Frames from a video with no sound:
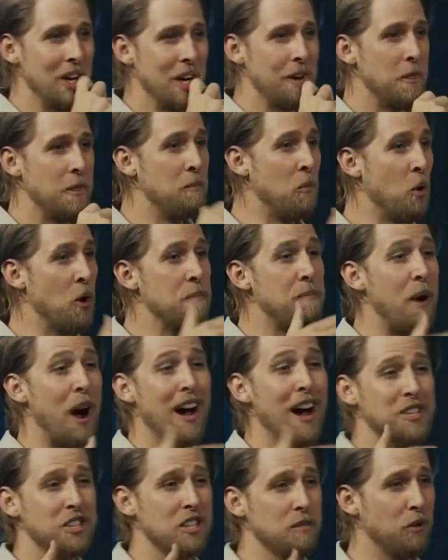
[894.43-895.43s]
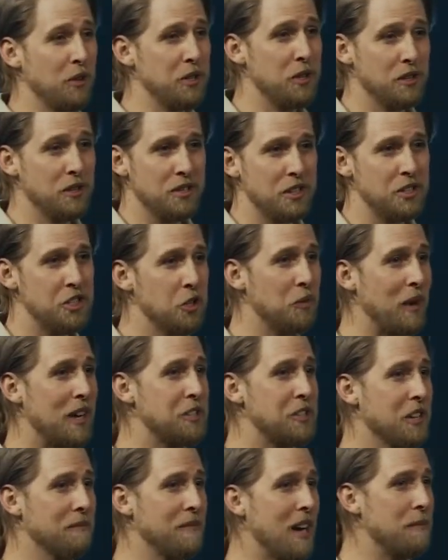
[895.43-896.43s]
The more impossible your
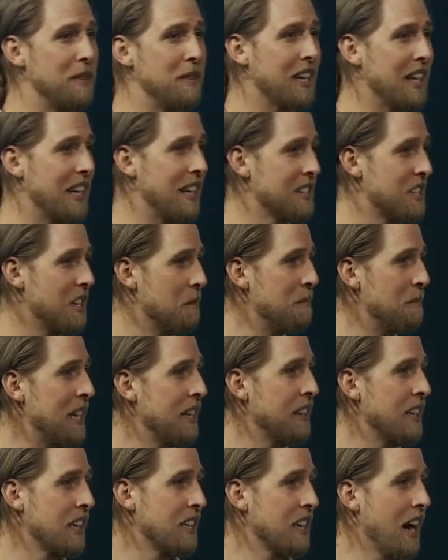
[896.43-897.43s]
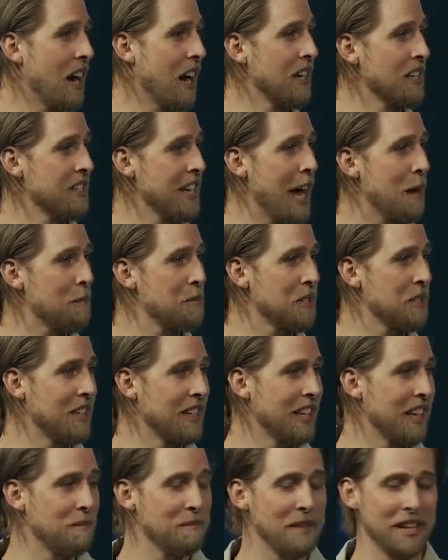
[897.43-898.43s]
situation may be, it doesn't mean that God is absent.
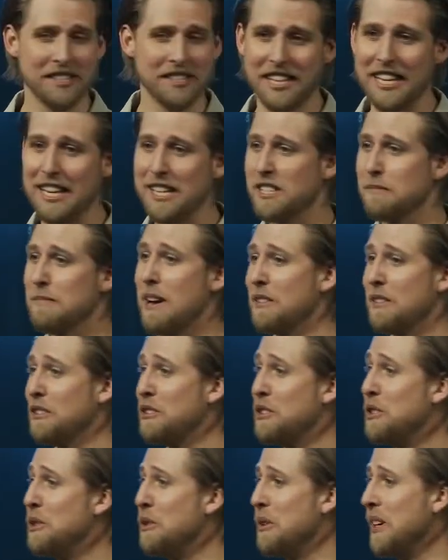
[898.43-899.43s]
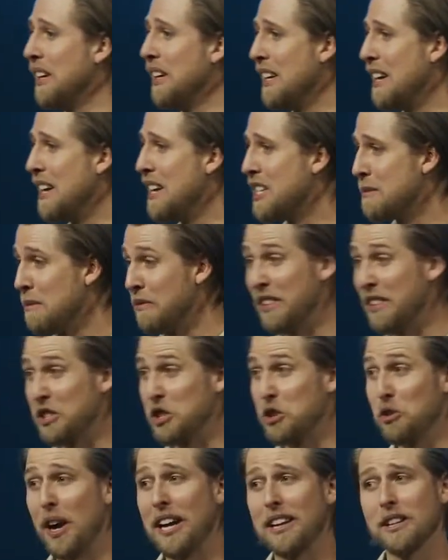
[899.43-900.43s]
It means he is about to do some of his
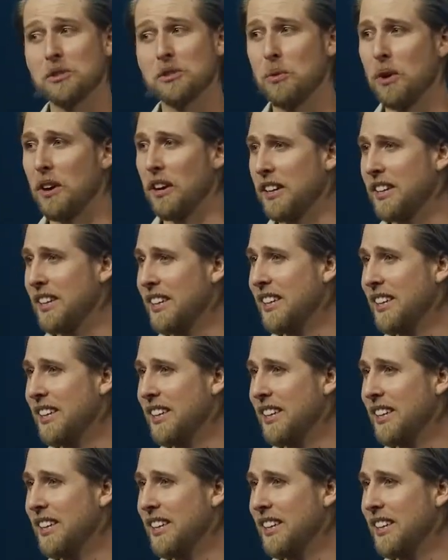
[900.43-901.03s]
greatest work.